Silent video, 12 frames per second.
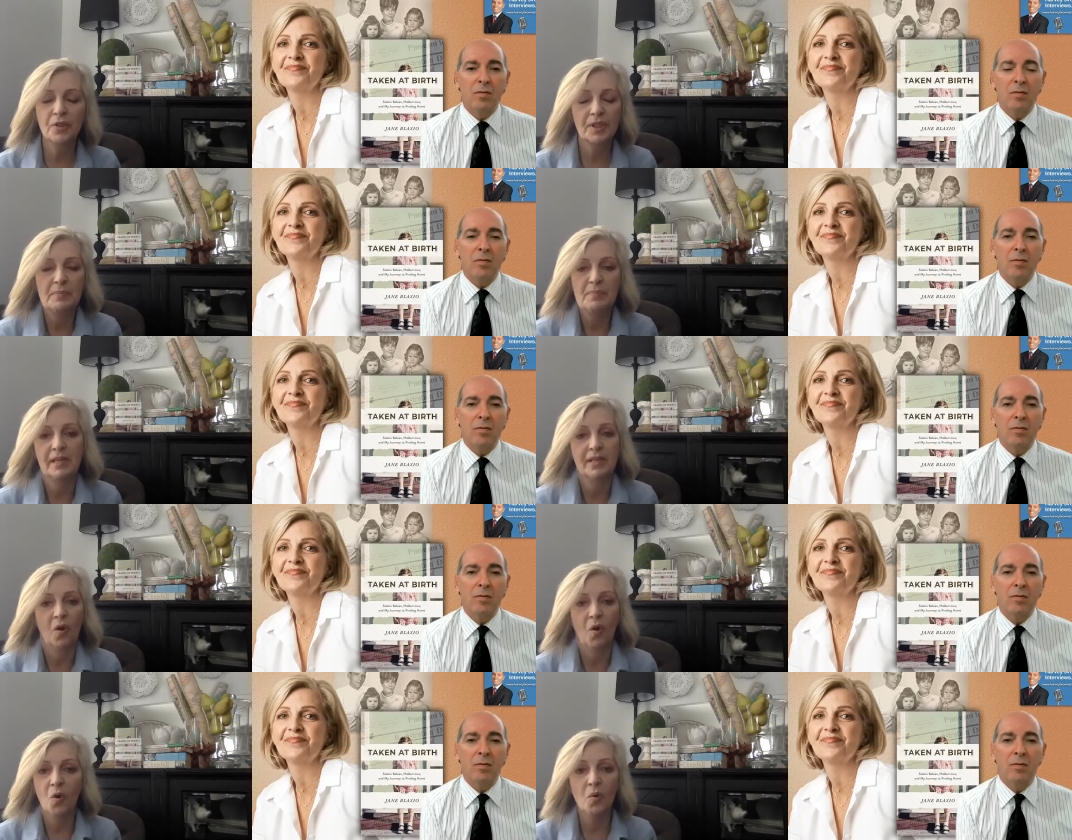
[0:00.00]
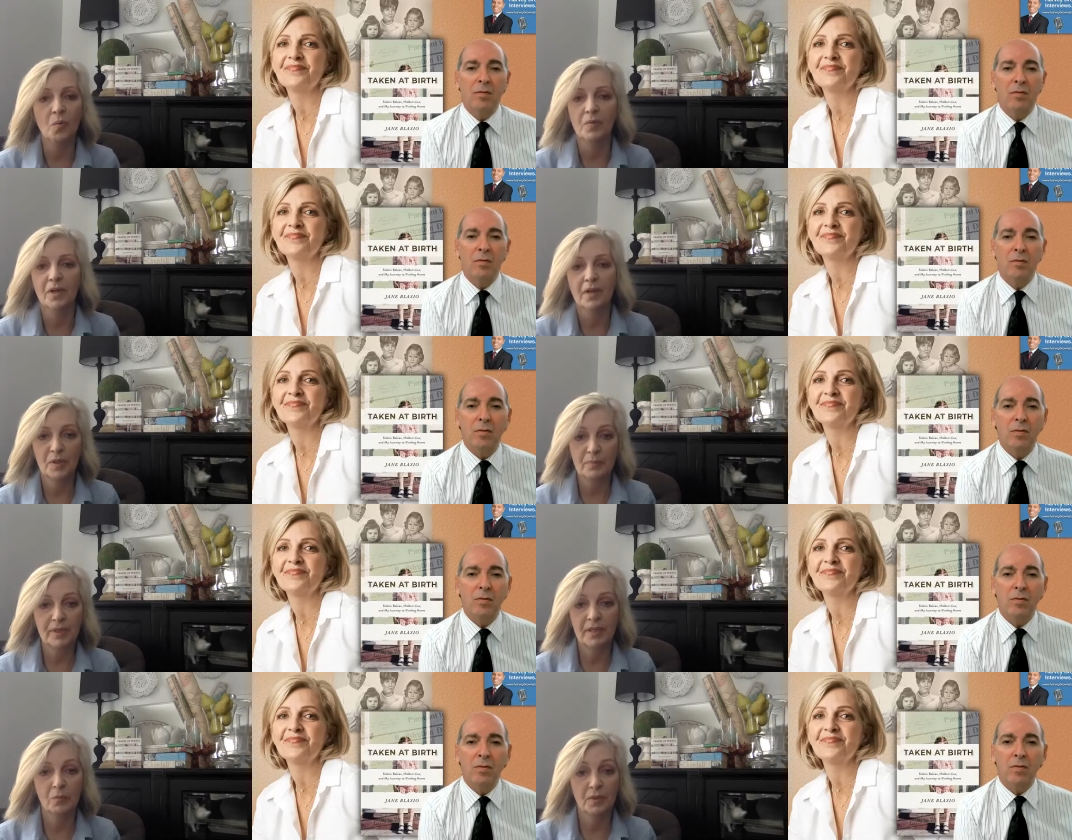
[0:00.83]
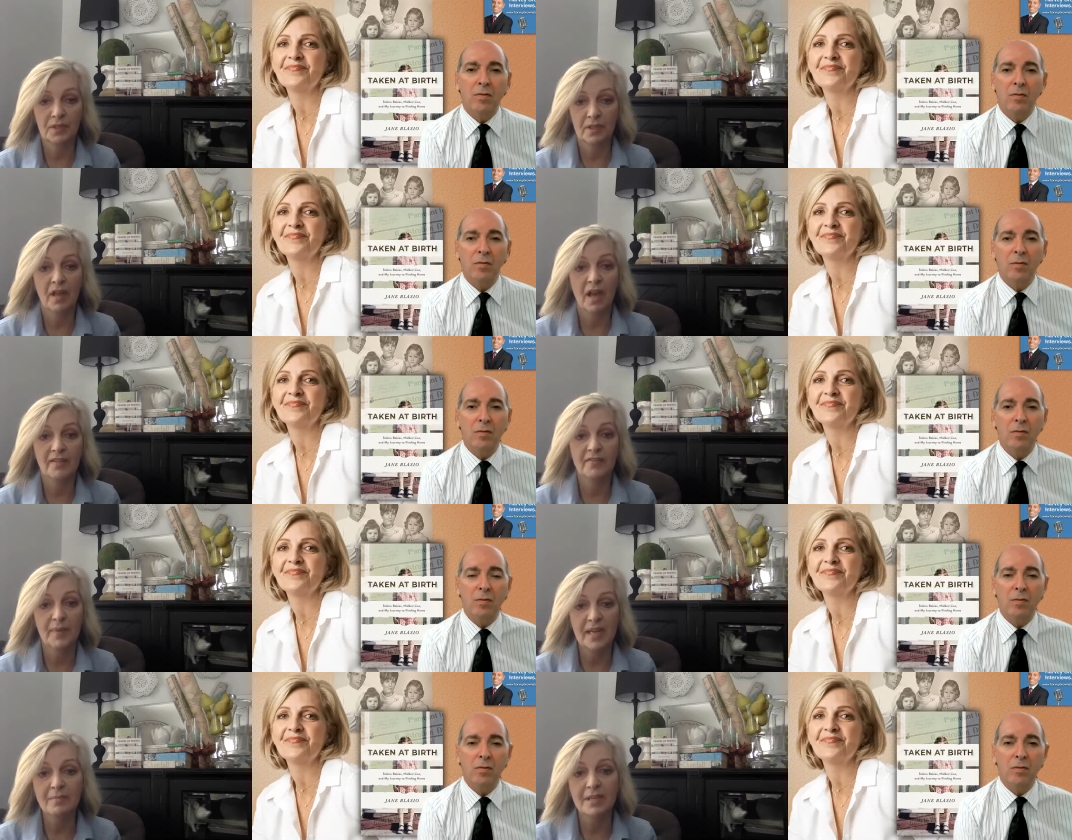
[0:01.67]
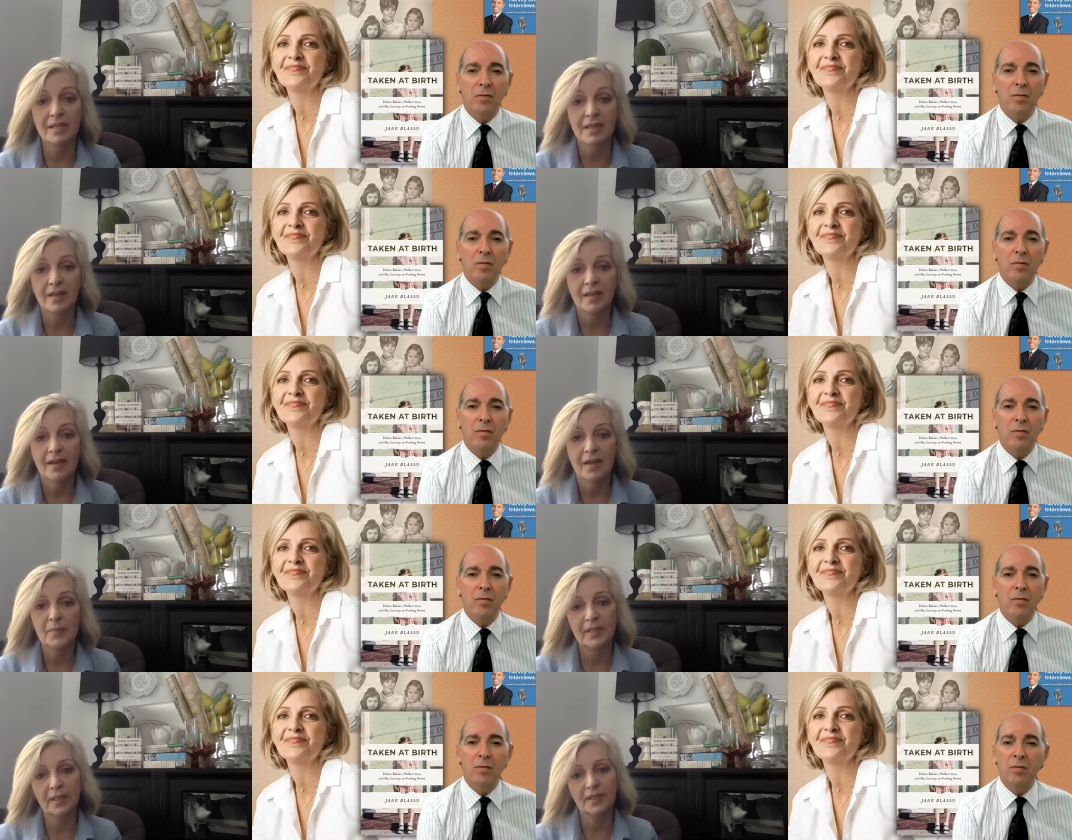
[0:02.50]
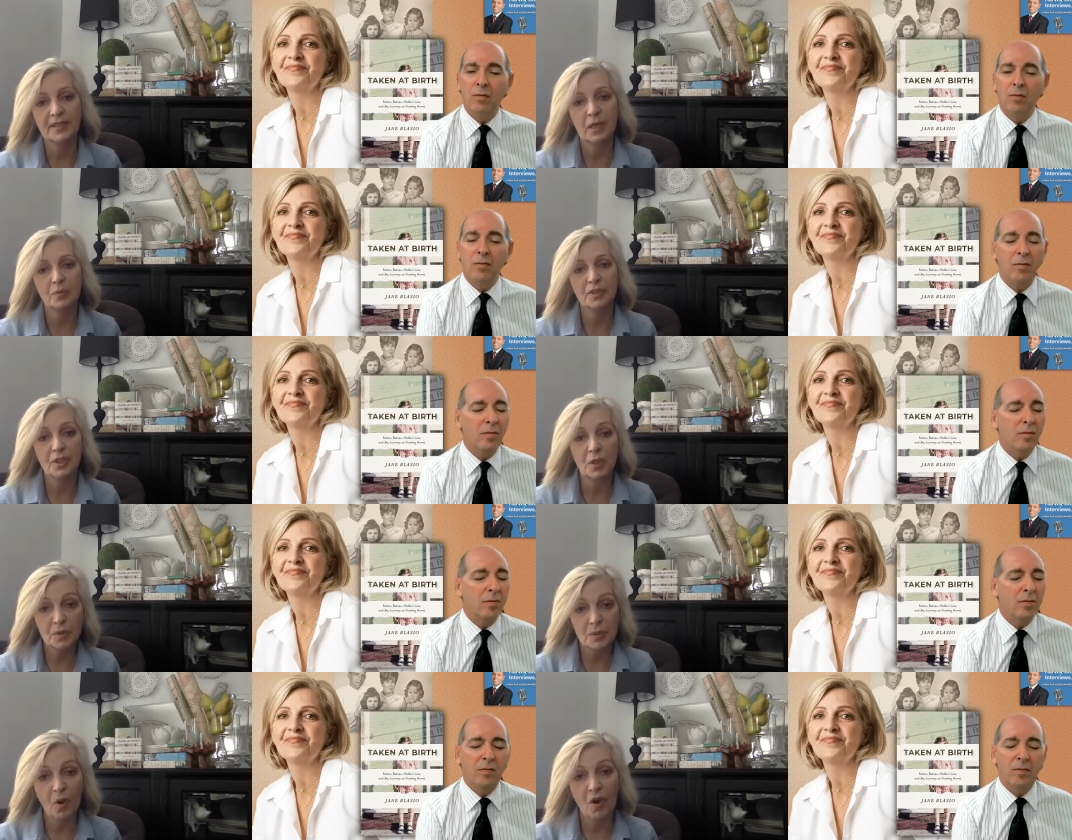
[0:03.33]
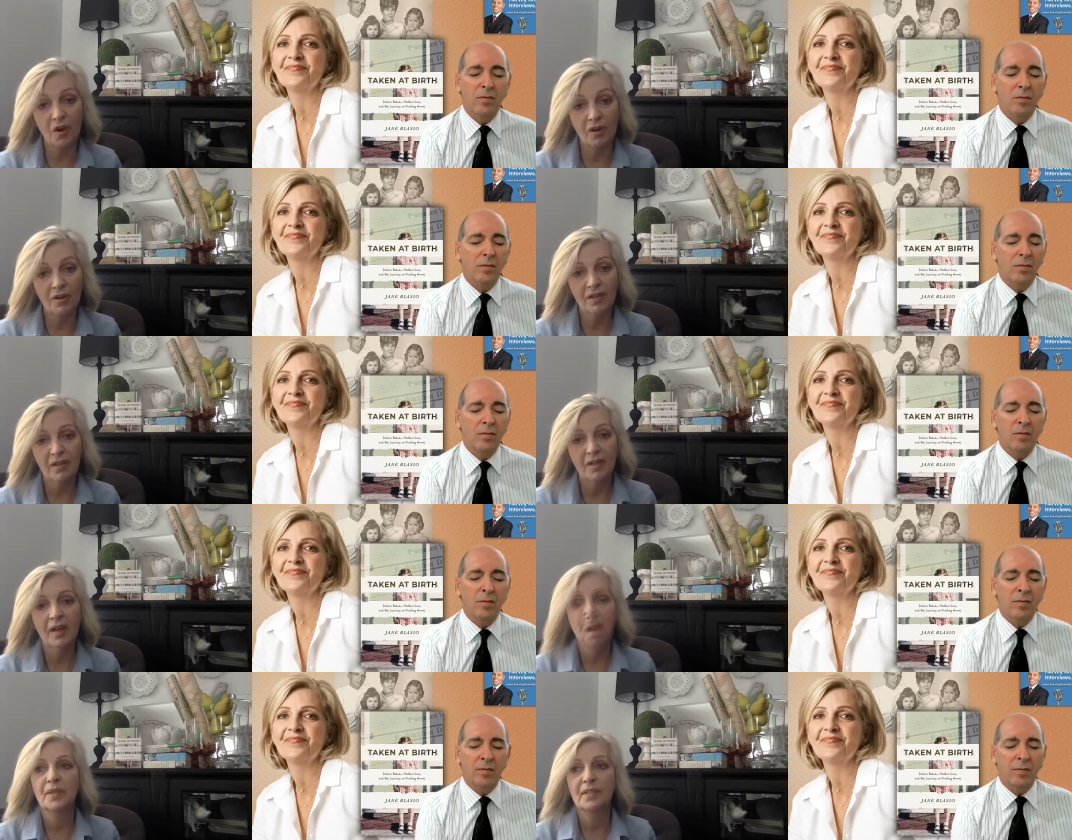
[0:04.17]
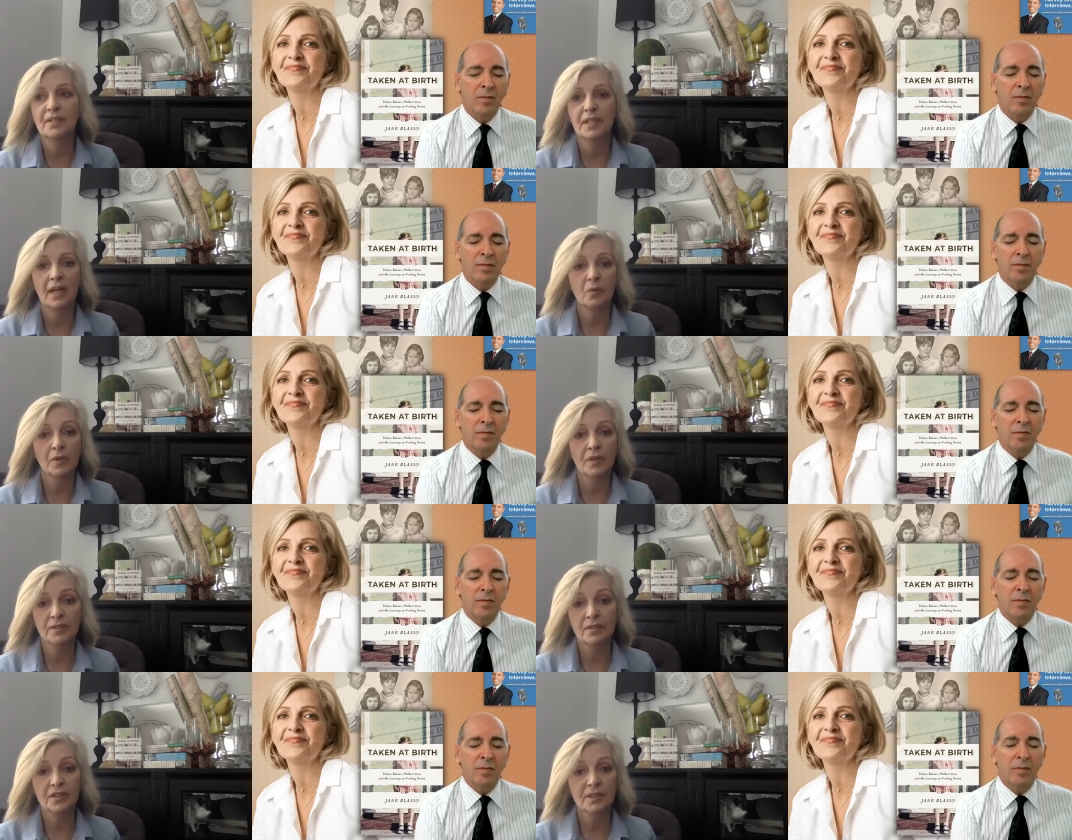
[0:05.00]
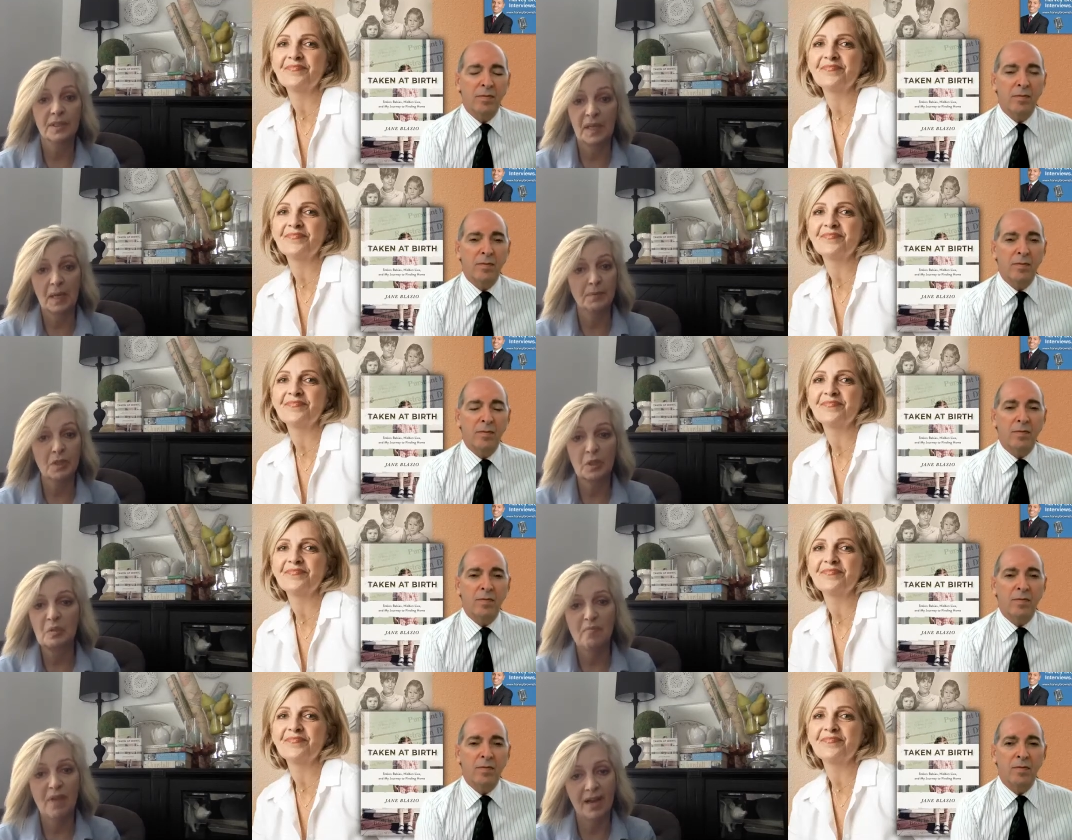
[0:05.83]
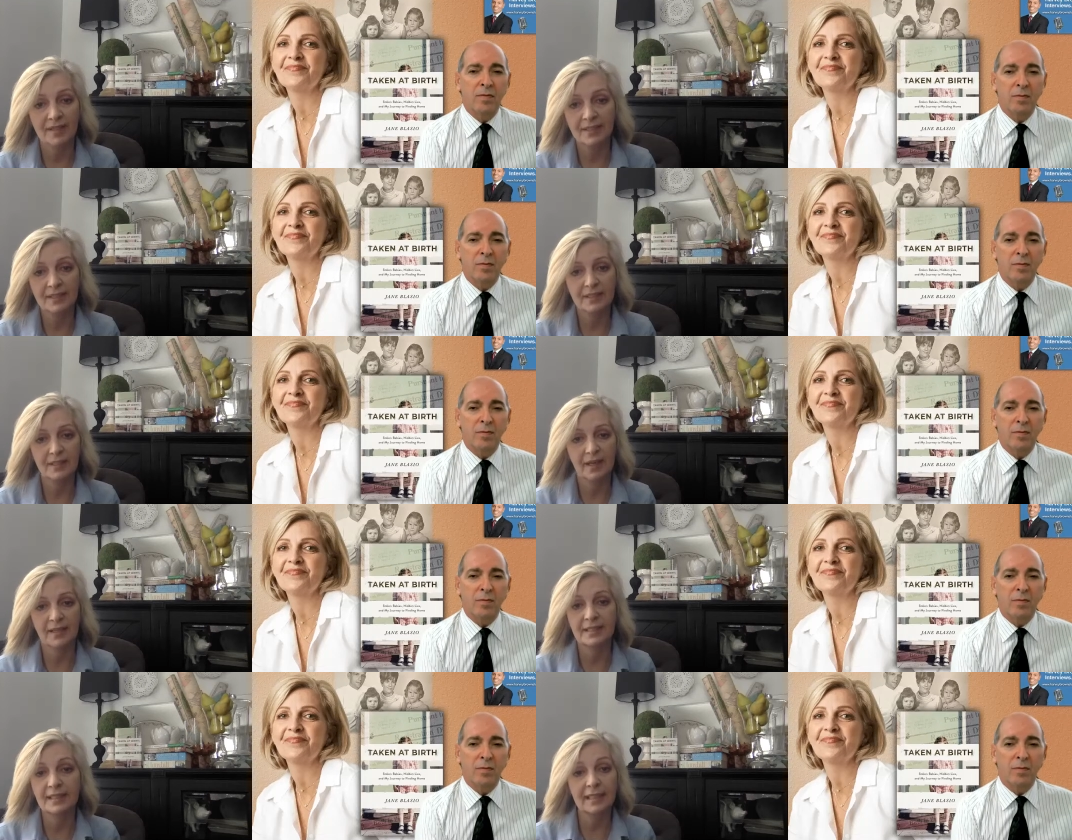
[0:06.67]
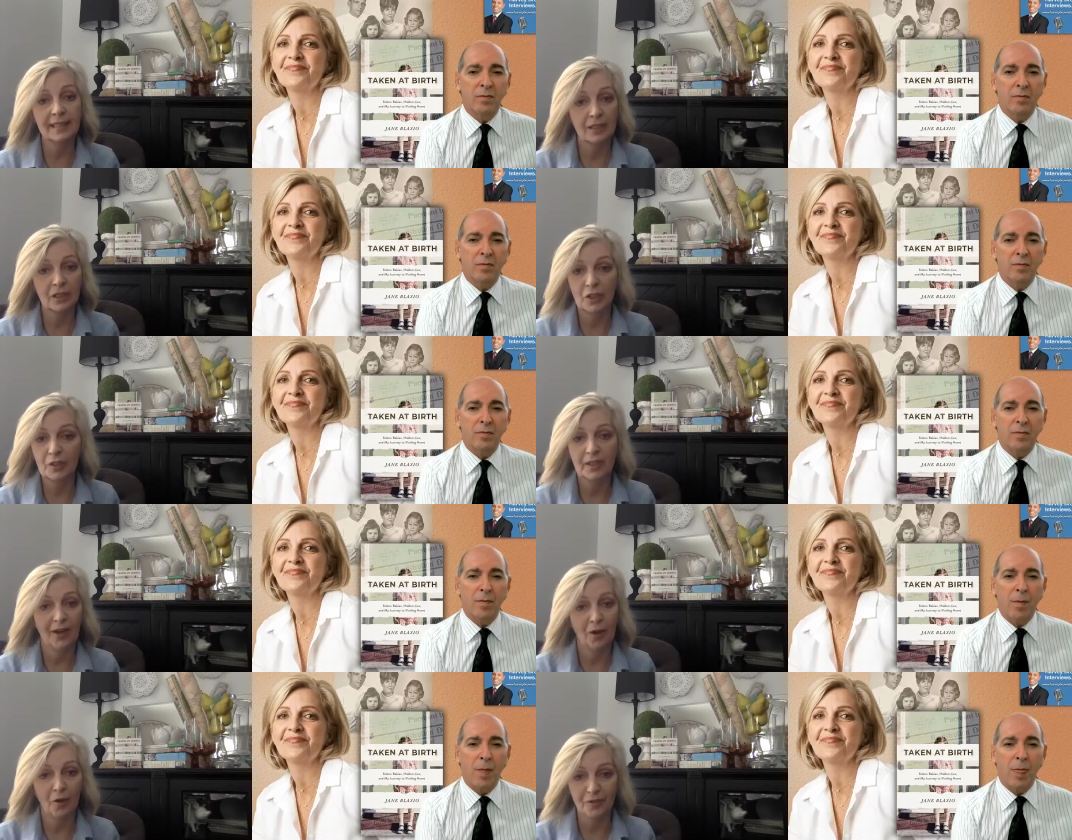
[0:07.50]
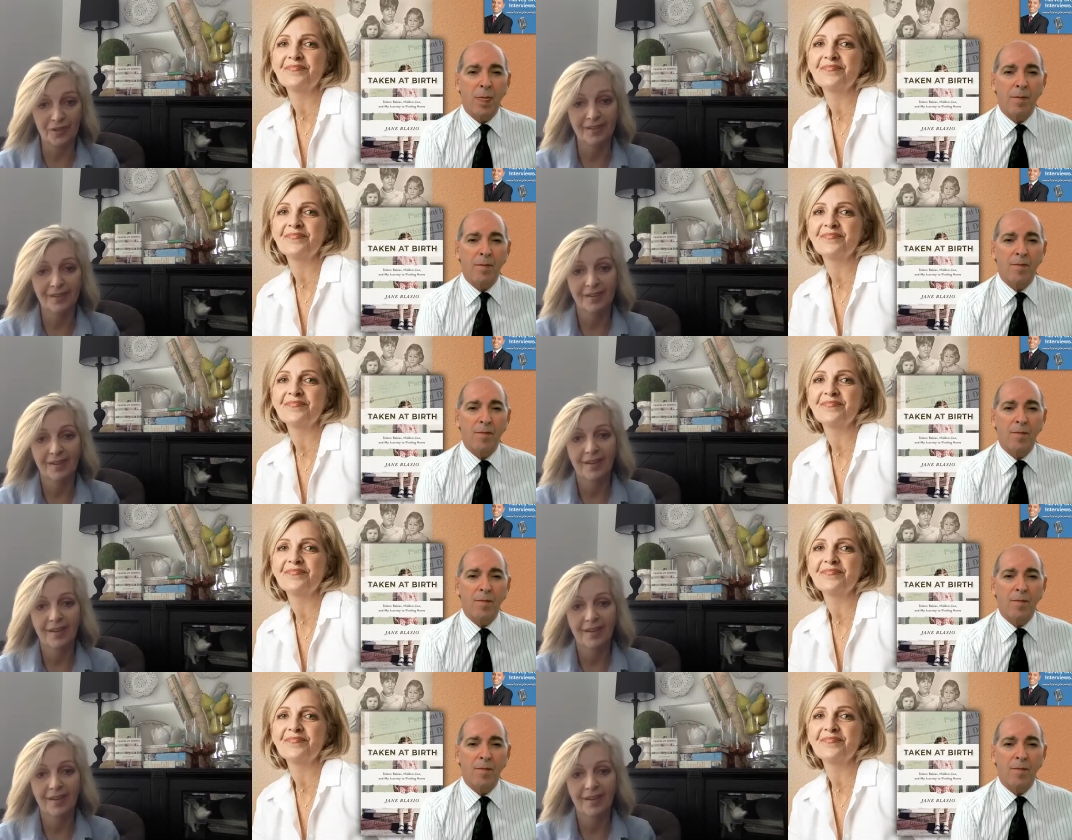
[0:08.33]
Speaker 1: going to make it home with me with a live baby because I was so small. They said I was just an absolute mess. I didn't look healthy.